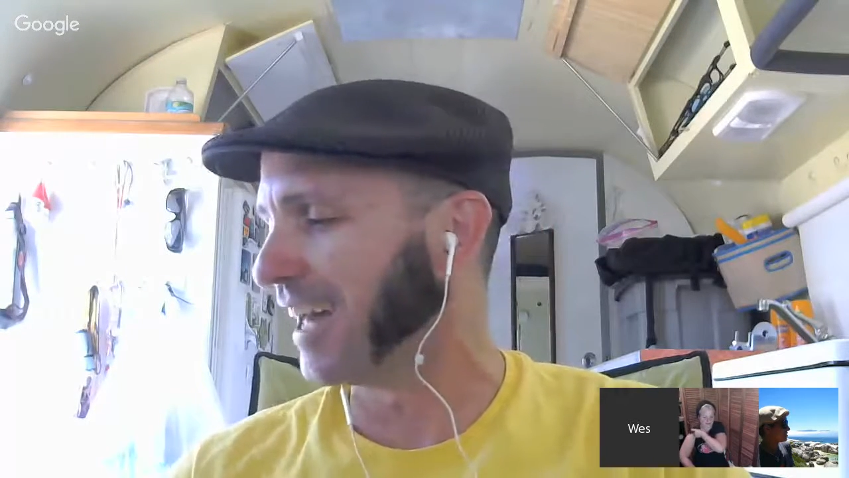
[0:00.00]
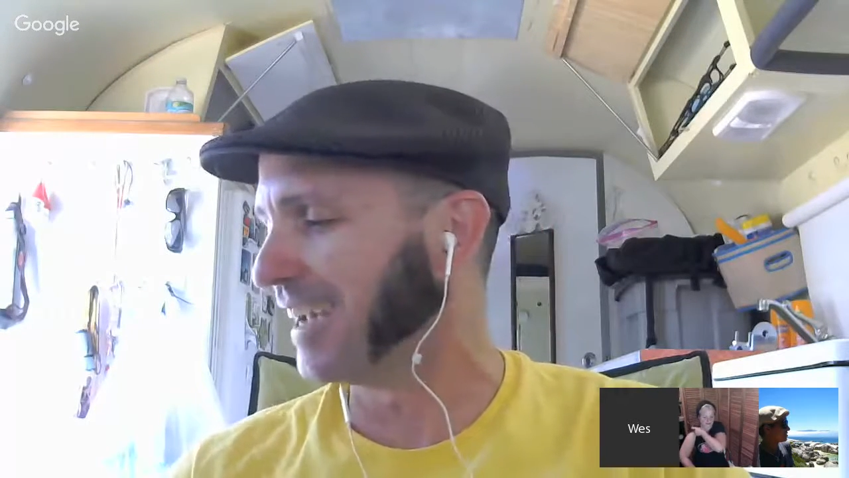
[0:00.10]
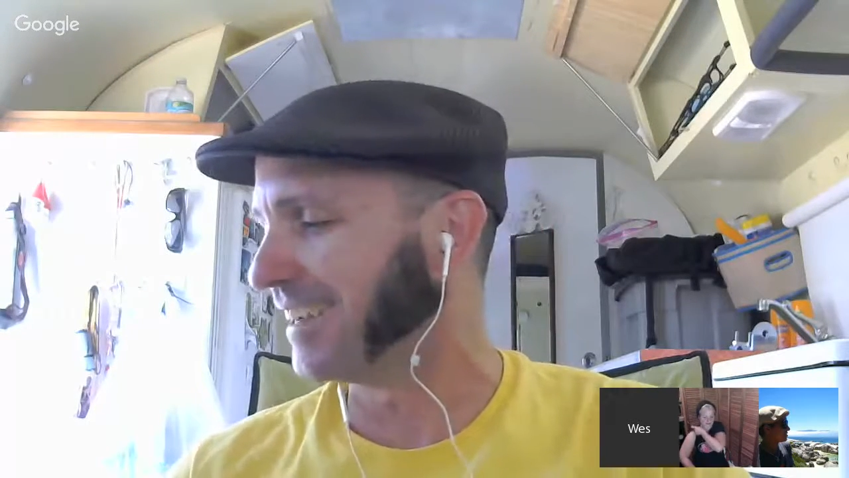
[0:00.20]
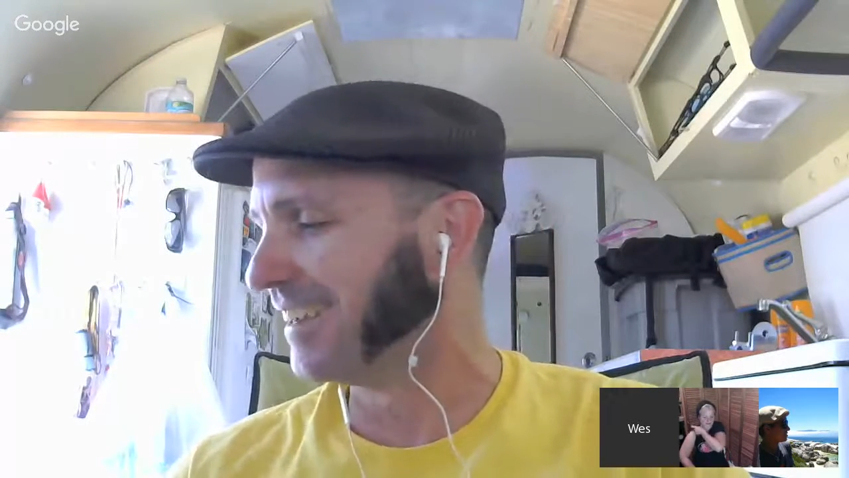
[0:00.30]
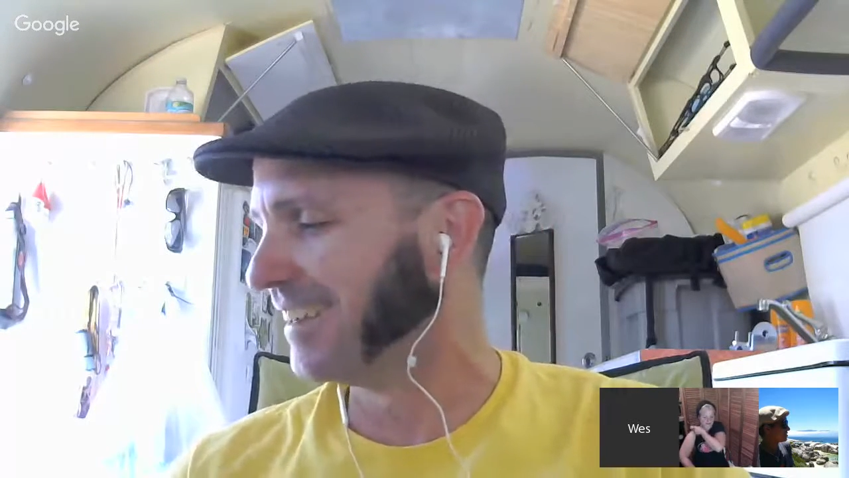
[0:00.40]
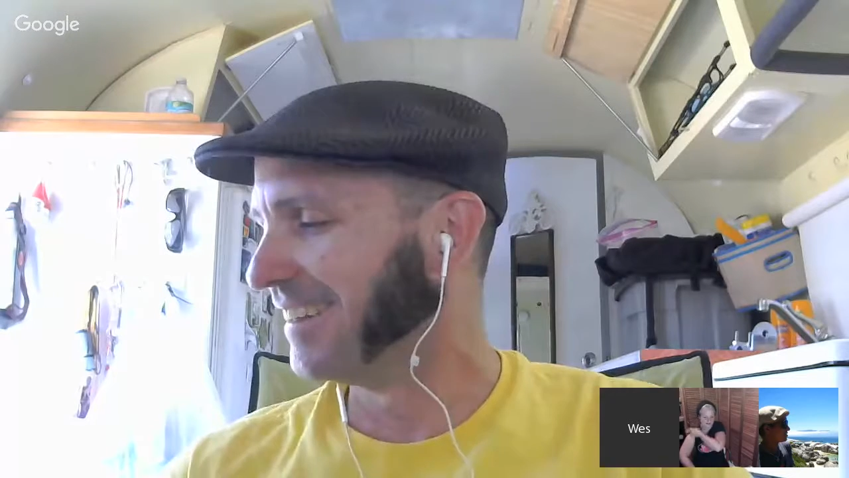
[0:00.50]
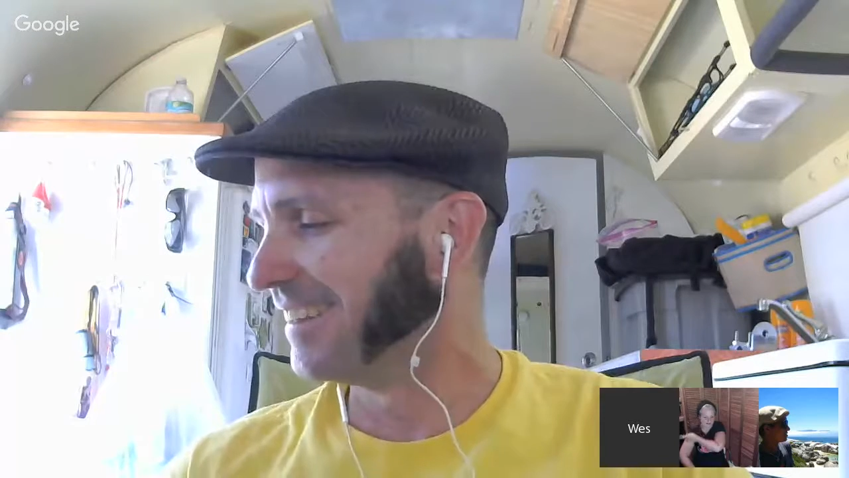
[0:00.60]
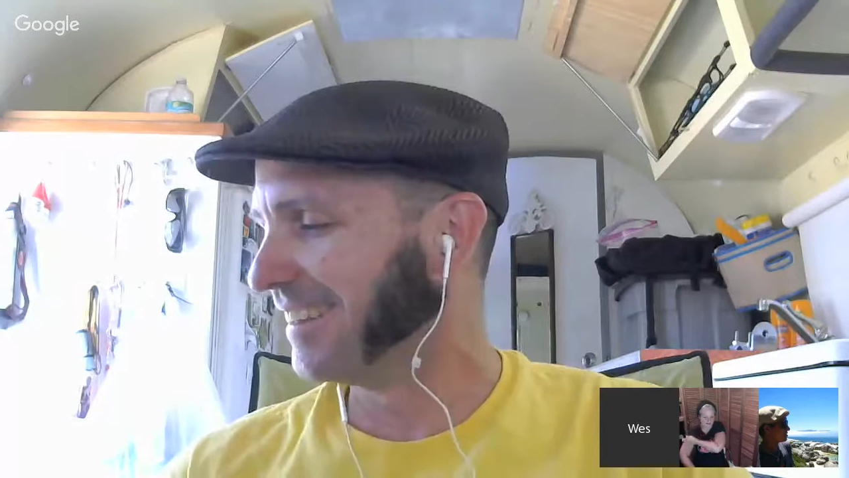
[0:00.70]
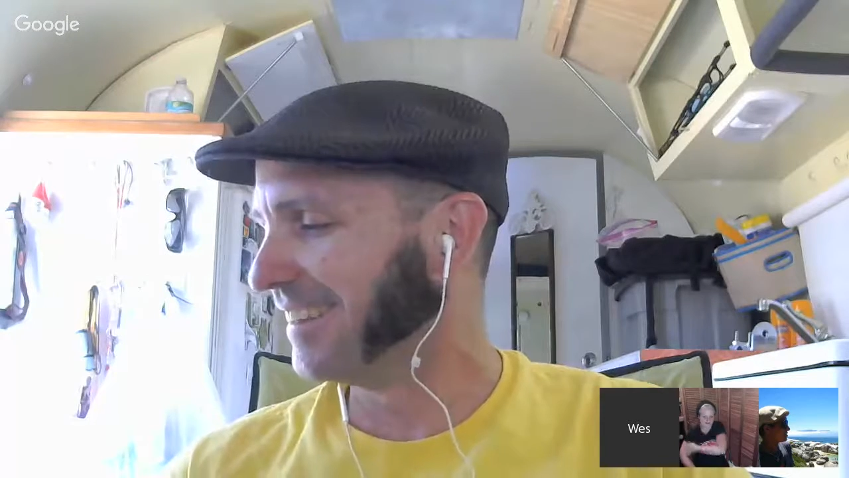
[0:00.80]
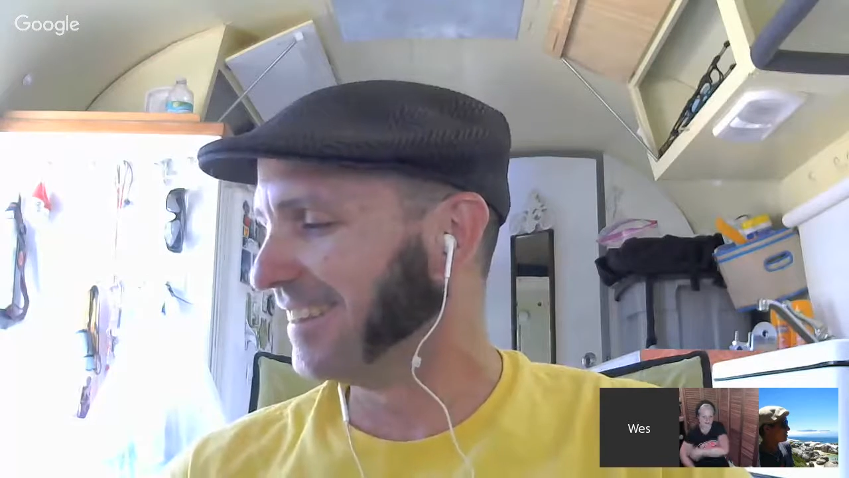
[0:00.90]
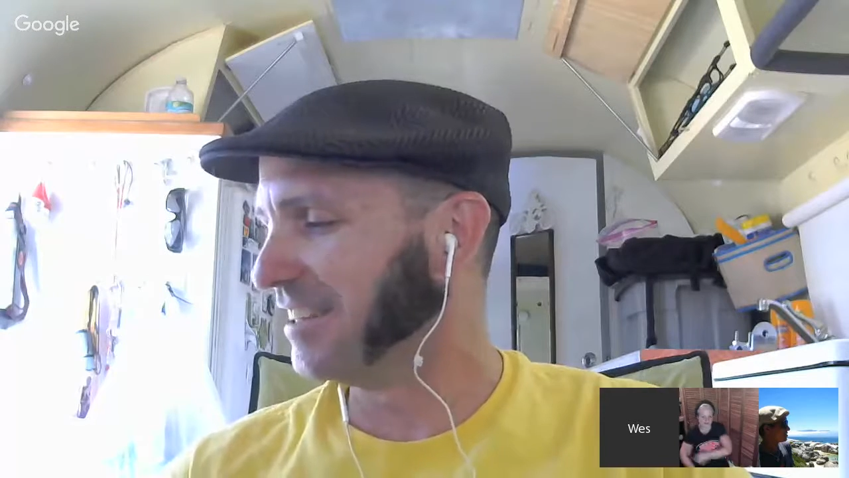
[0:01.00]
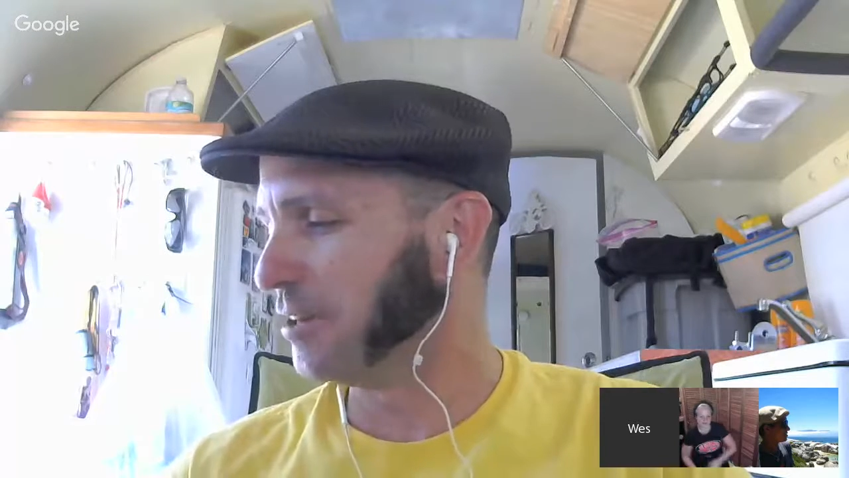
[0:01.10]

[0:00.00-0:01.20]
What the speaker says: Like, you know,